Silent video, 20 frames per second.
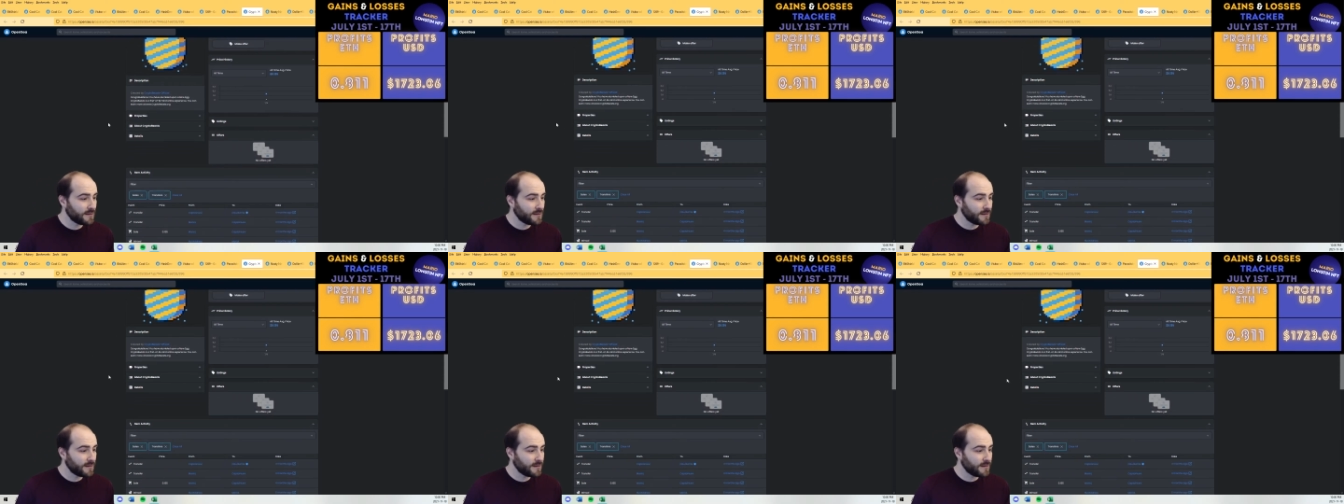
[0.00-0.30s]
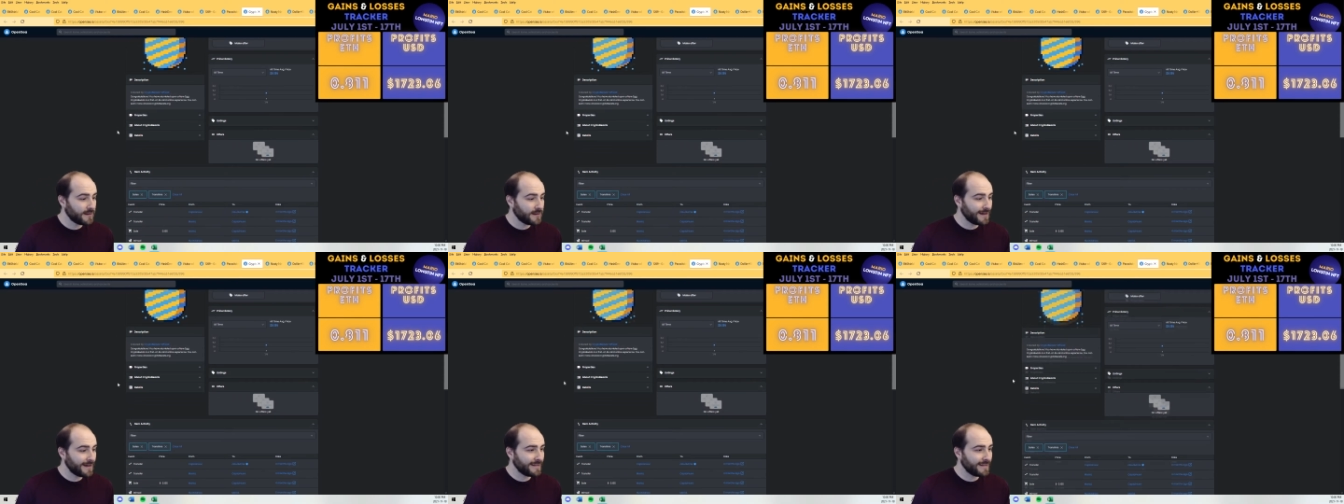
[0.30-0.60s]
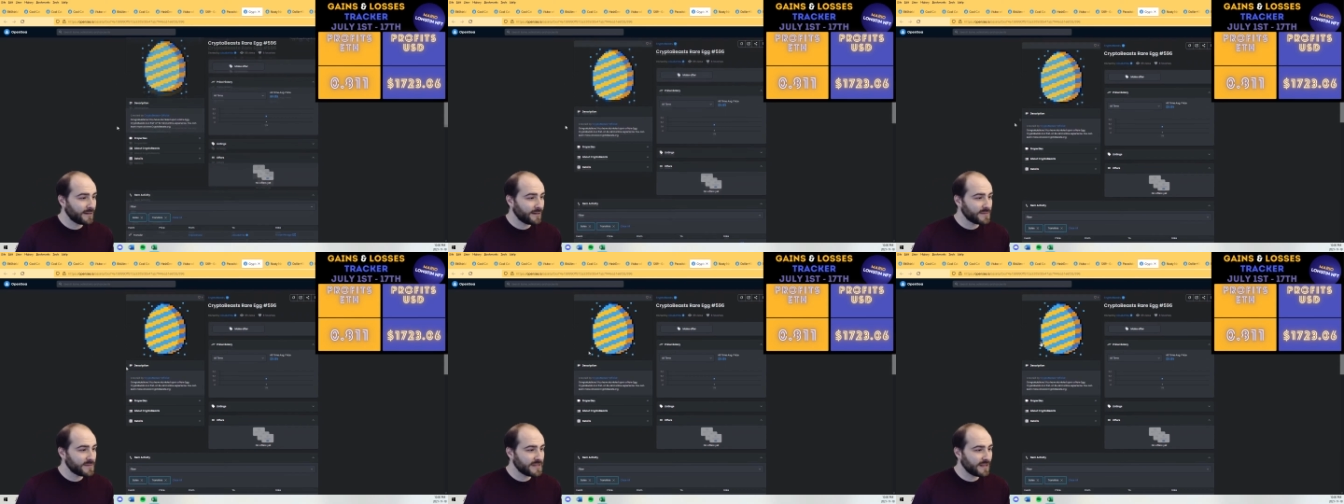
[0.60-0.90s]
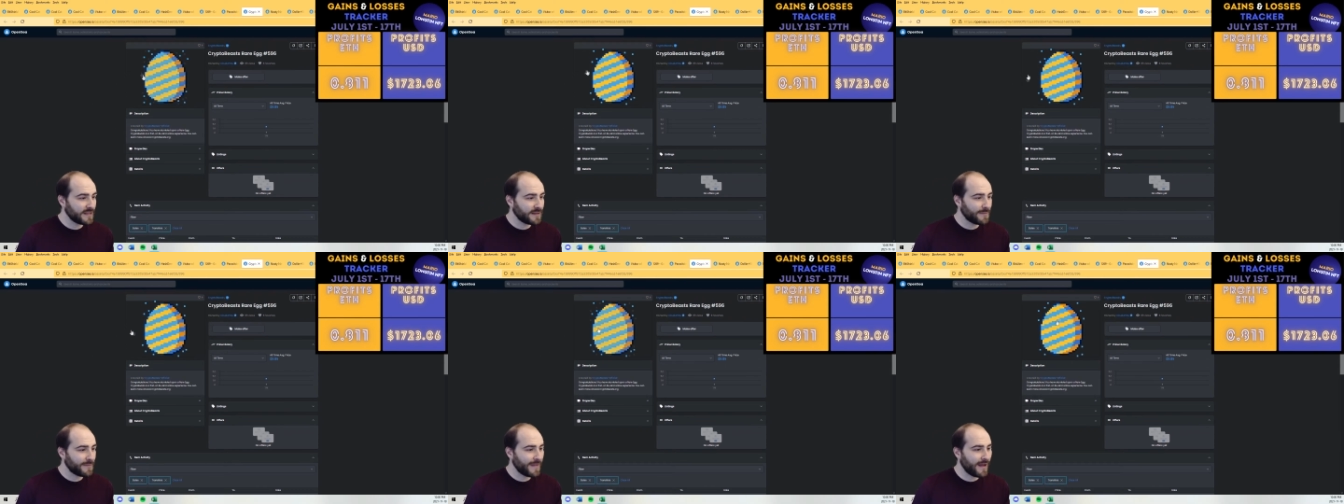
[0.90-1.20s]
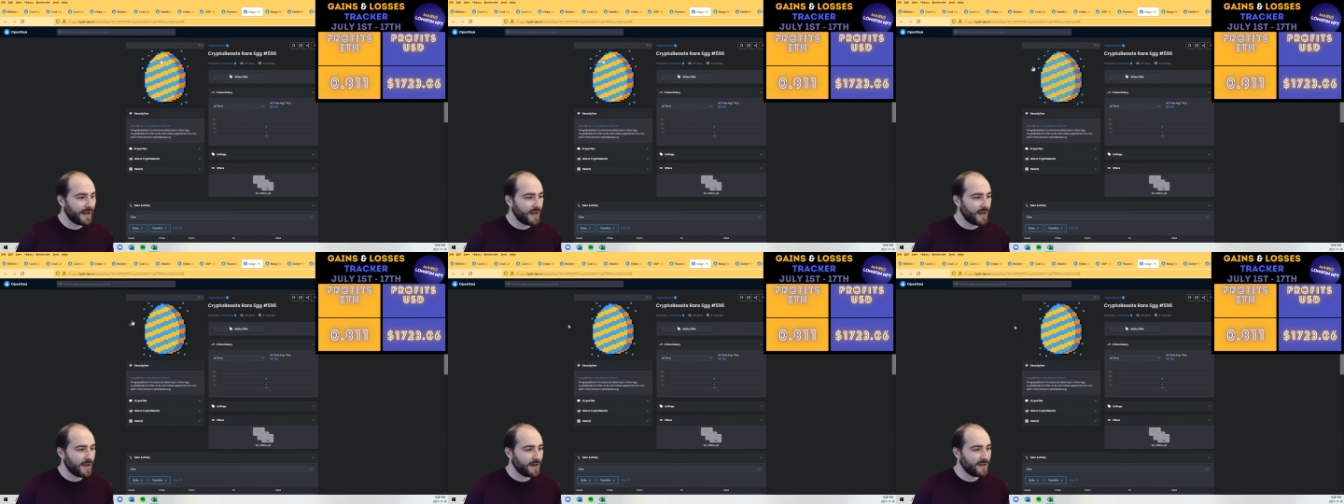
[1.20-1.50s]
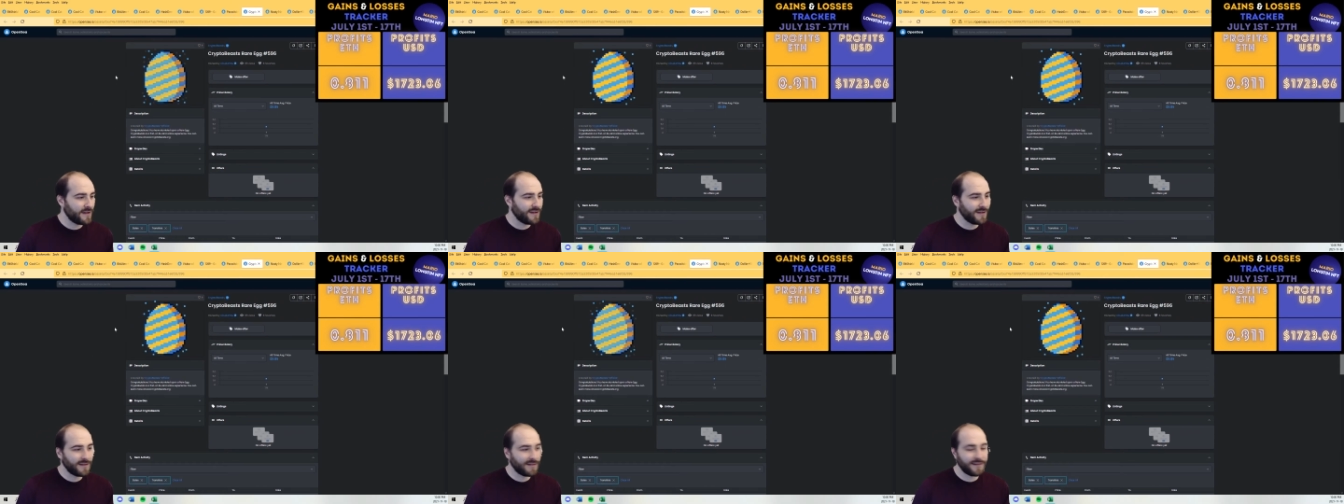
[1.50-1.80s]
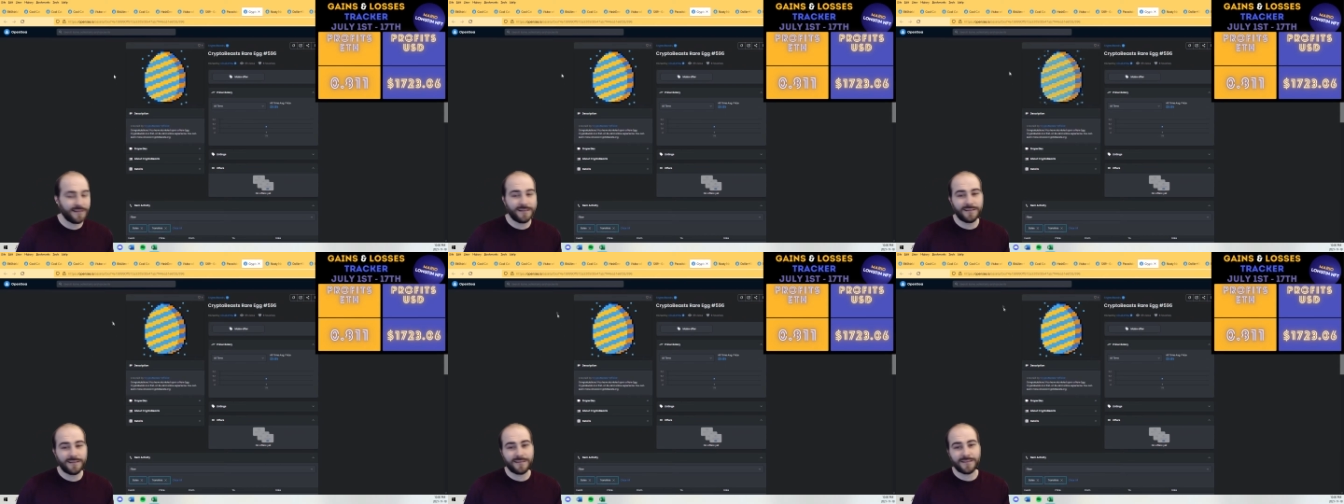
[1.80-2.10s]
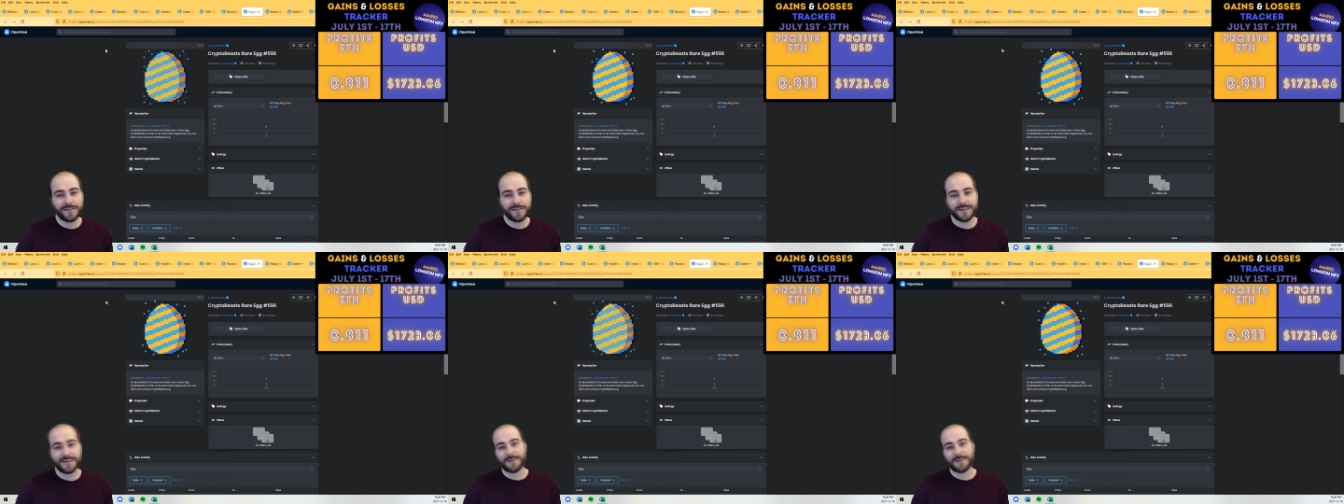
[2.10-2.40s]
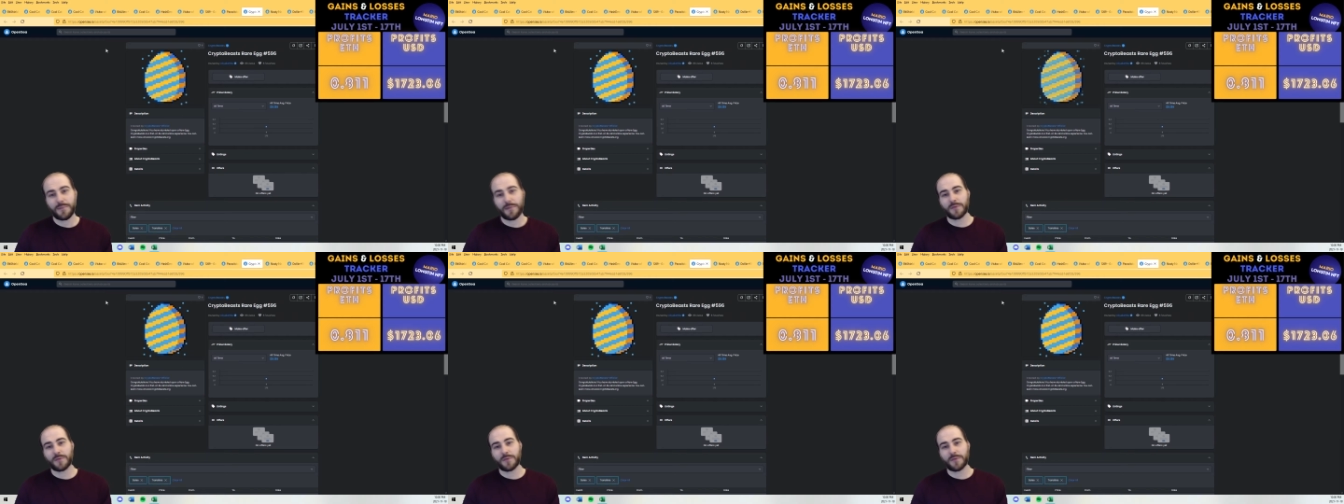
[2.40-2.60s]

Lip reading: I ended up selling my egg. Probably